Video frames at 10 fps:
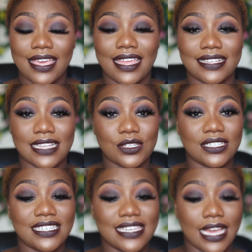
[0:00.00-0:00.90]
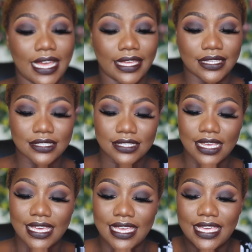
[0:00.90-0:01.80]
It is actually nice.
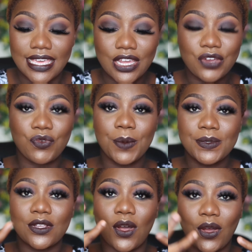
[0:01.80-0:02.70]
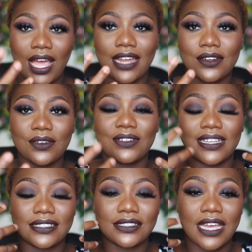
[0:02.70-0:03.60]
It grips, I don't
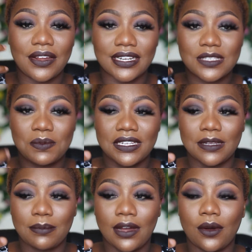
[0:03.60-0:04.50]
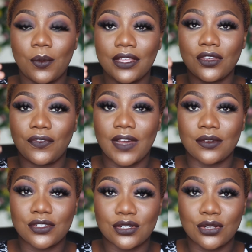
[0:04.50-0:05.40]
know how to explain it, but when your
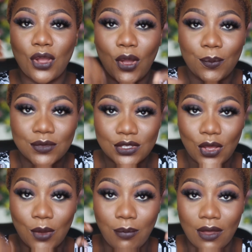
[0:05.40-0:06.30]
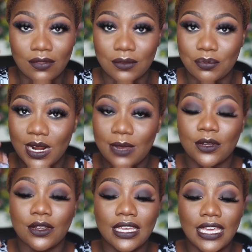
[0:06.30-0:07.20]
foundation comes upon the
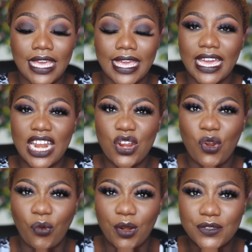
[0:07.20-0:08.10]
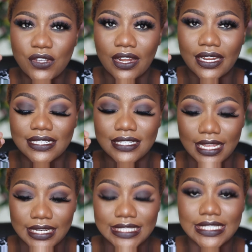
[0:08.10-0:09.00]
primer, it kind of grips on it
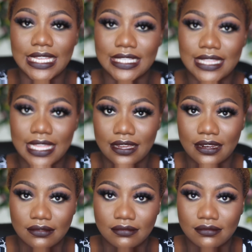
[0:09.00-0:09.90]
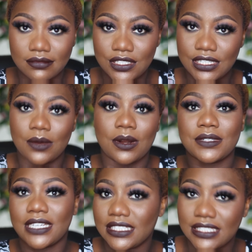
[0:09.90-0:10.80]
and it stays there. Do you get what I'm
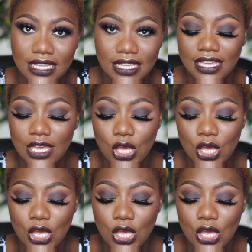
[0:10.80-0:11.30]
trying to say?